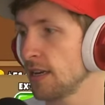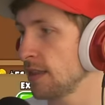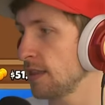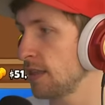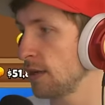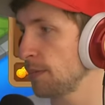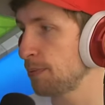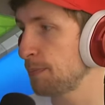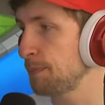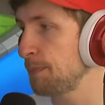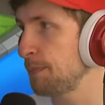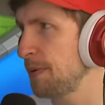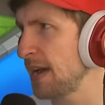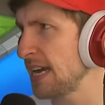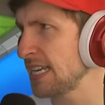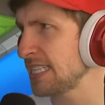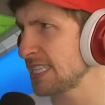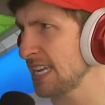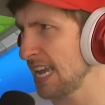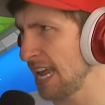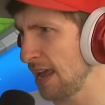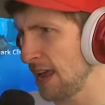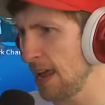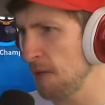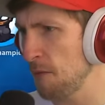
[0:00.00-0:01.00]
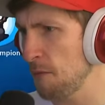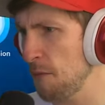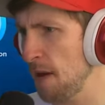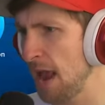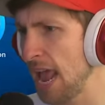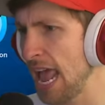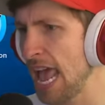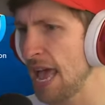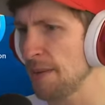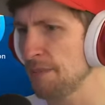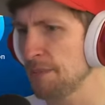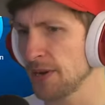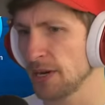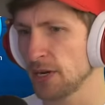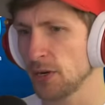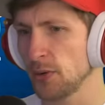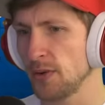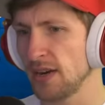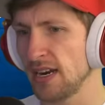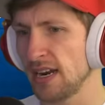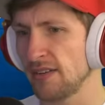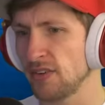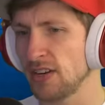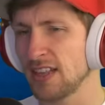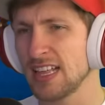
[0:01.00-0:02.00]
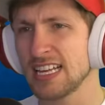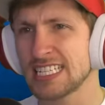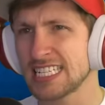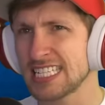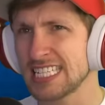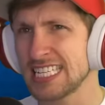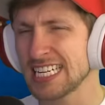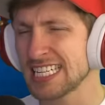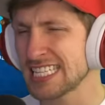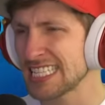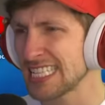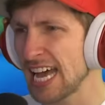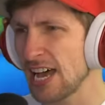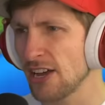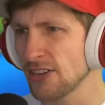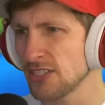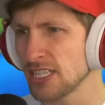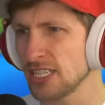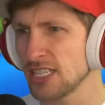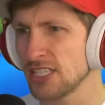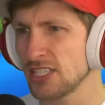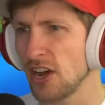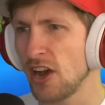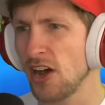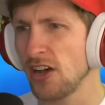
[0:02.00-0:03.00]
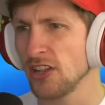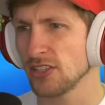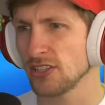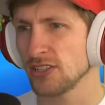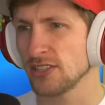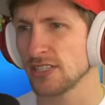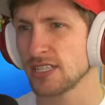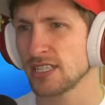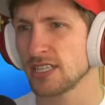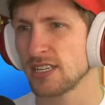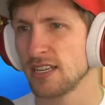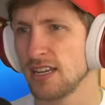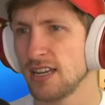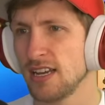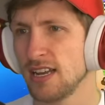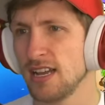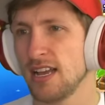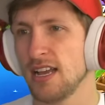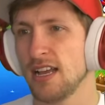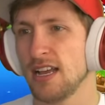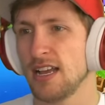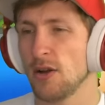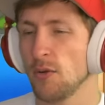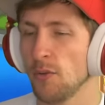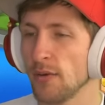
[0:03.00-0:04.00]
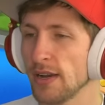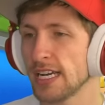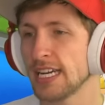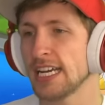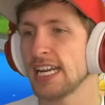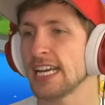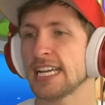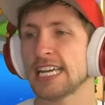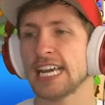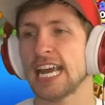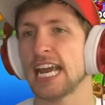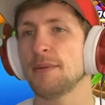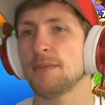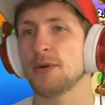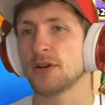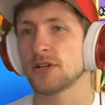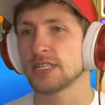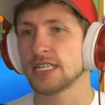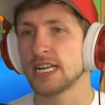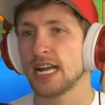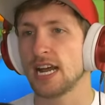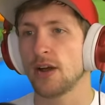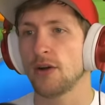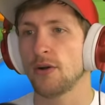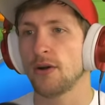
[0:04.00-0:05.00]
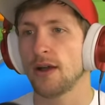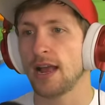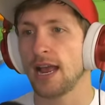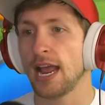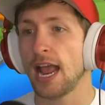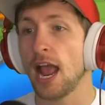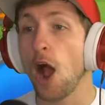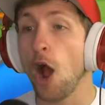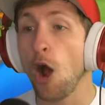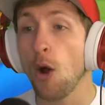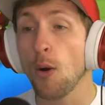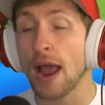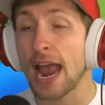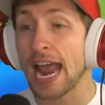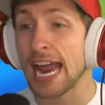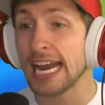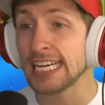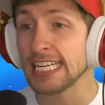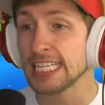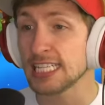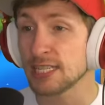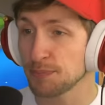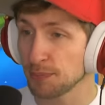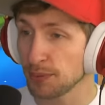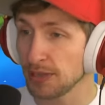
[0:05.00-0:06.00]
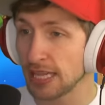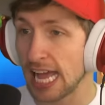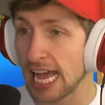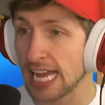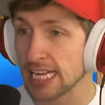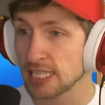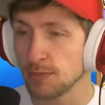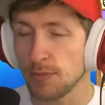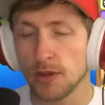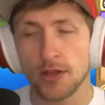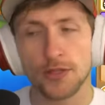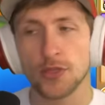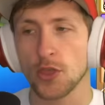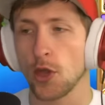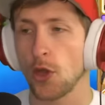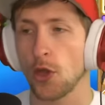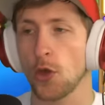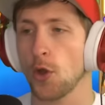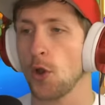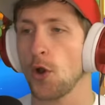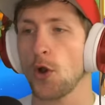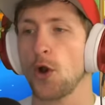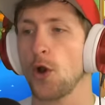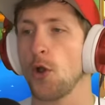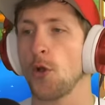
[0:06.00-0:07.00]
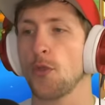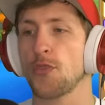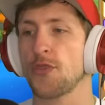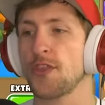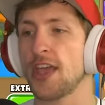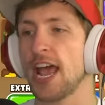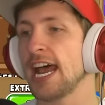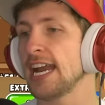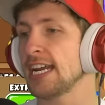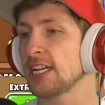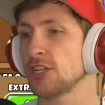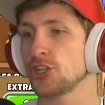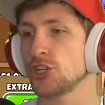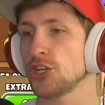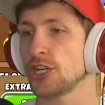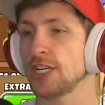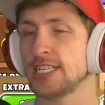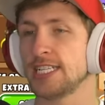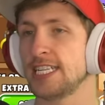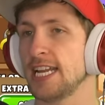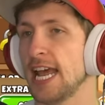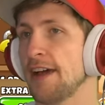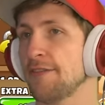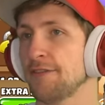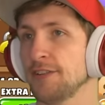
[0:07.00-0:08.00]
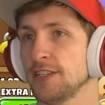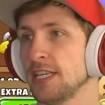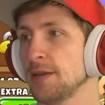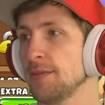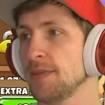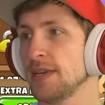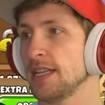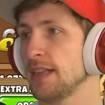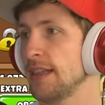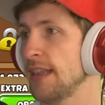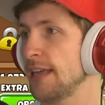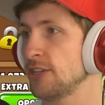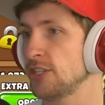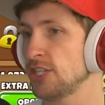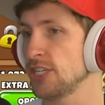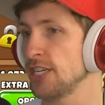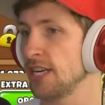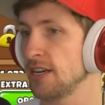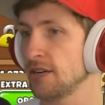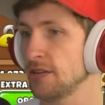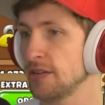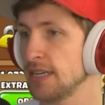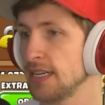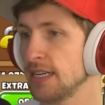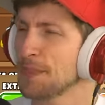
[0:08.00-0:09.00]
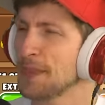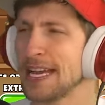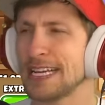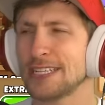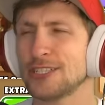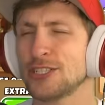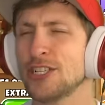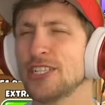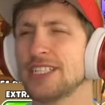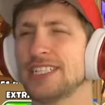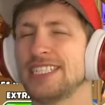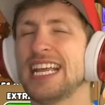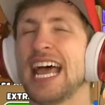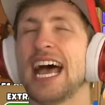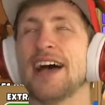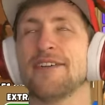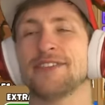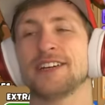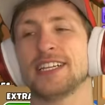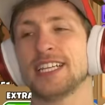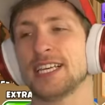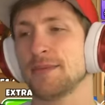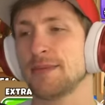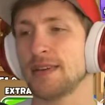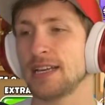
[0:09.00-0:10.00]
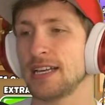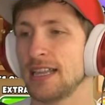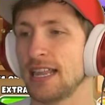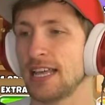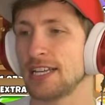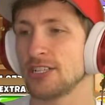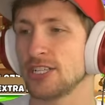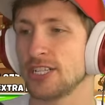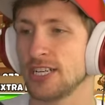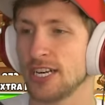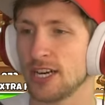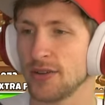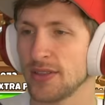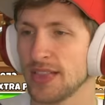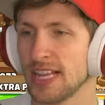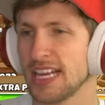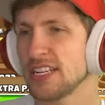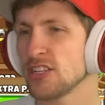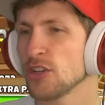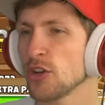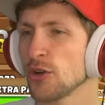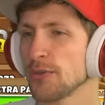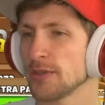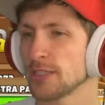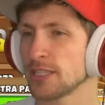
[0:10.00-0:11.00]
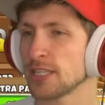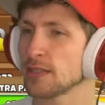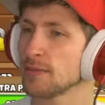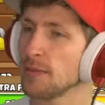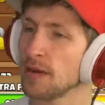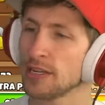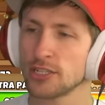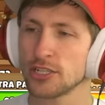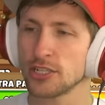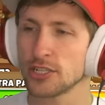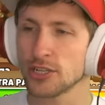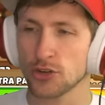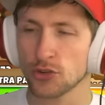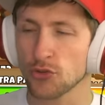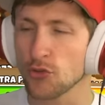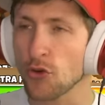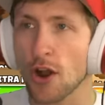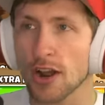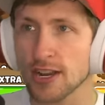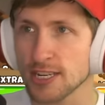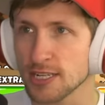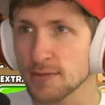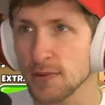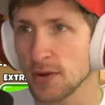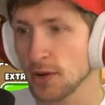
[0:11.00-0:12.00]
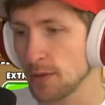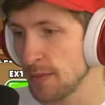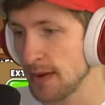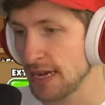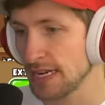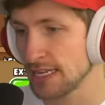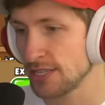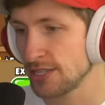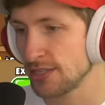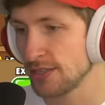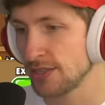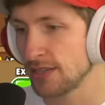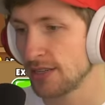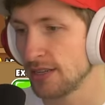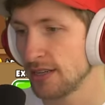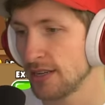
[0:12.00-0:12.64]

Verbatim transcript: The best epic or whatever. That's $6,000. We can hit camos now. Oh, and it's plasma? No, no, no, no. That should definitely be a legendary. That should definitely be a legendary. That's almost as much as a crossbow master.